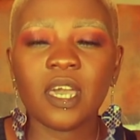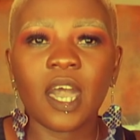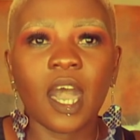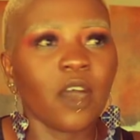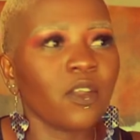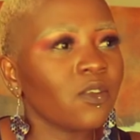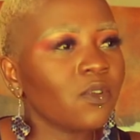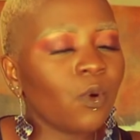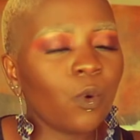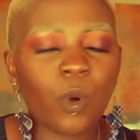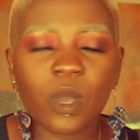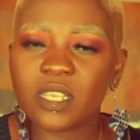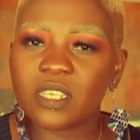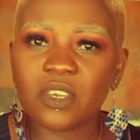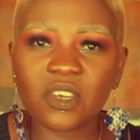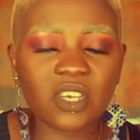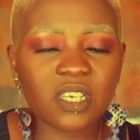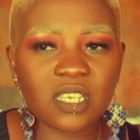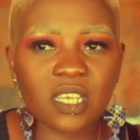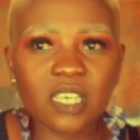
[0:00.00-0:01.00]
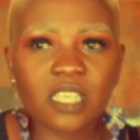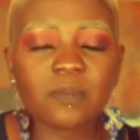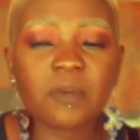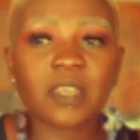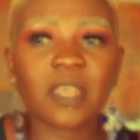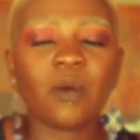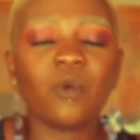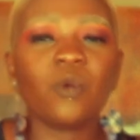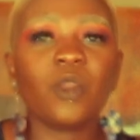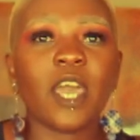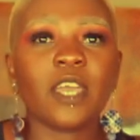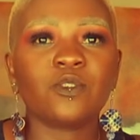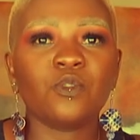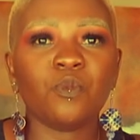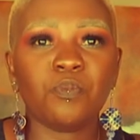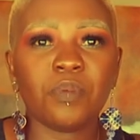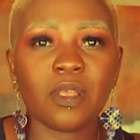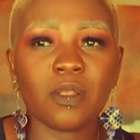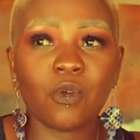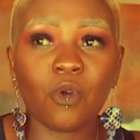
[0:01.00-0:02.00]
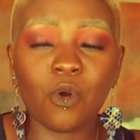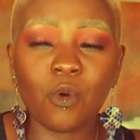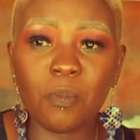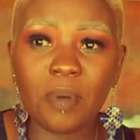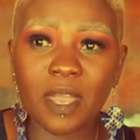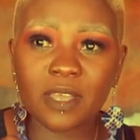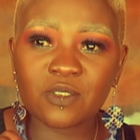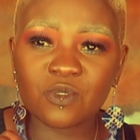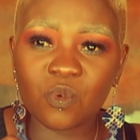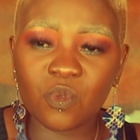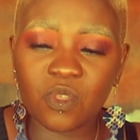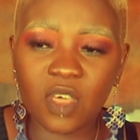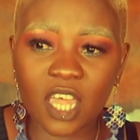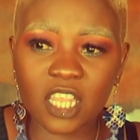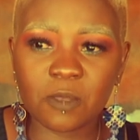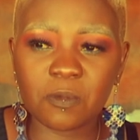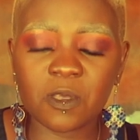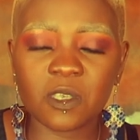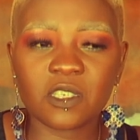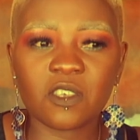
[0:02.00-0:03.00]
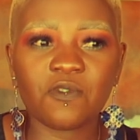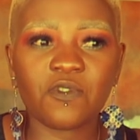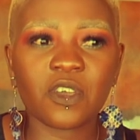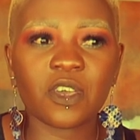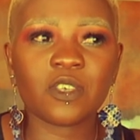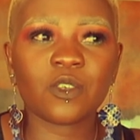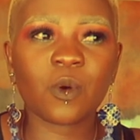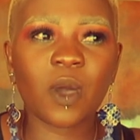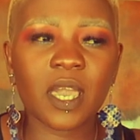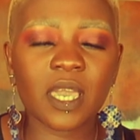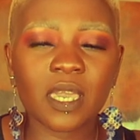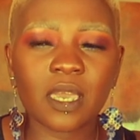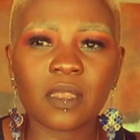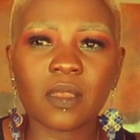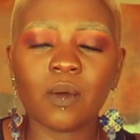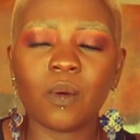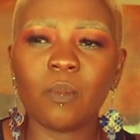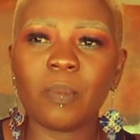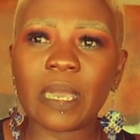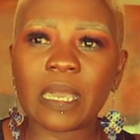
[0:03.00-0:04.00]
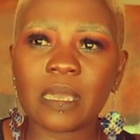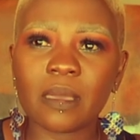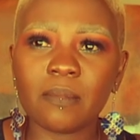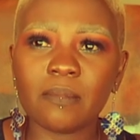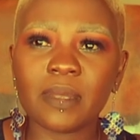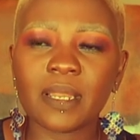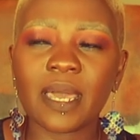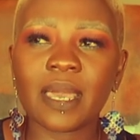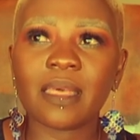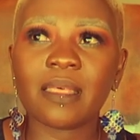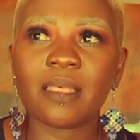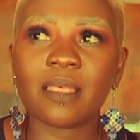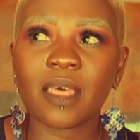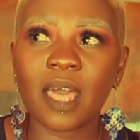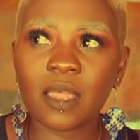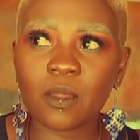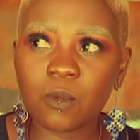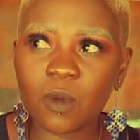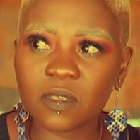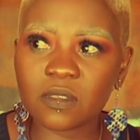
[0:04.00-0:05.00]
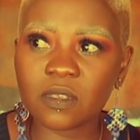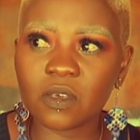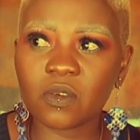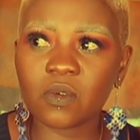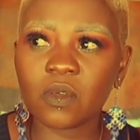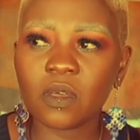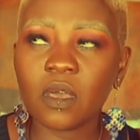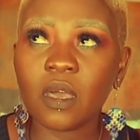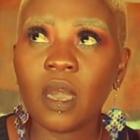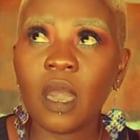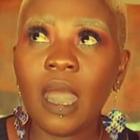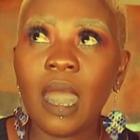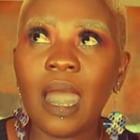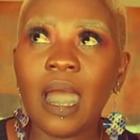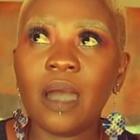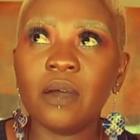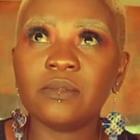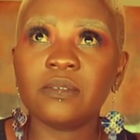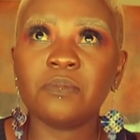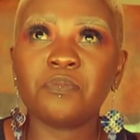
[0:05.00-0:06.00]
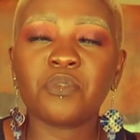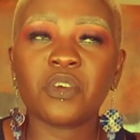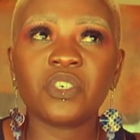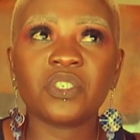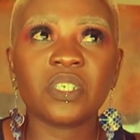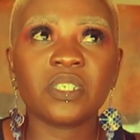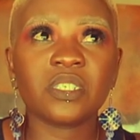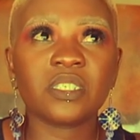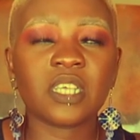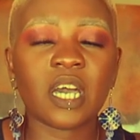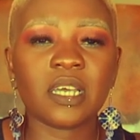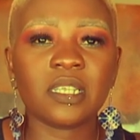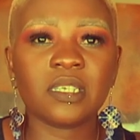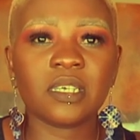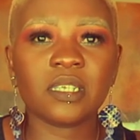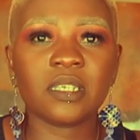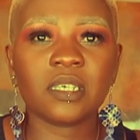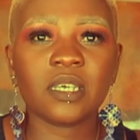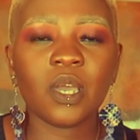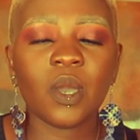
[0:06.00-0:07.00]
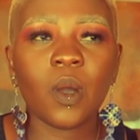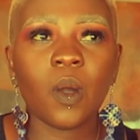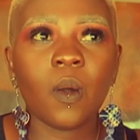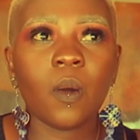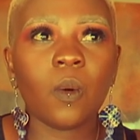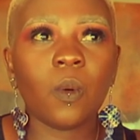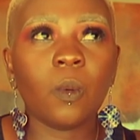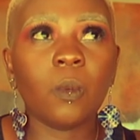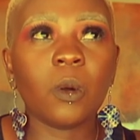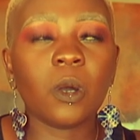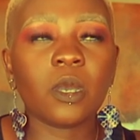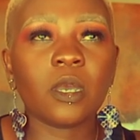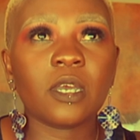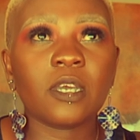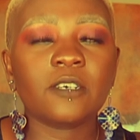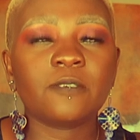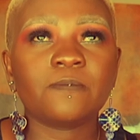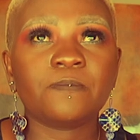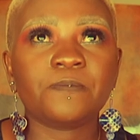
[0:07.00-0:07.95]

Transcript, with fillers: I don't know what year it is, but I would like to go back to that specific, so I can go back and be like, that was the how depression started, or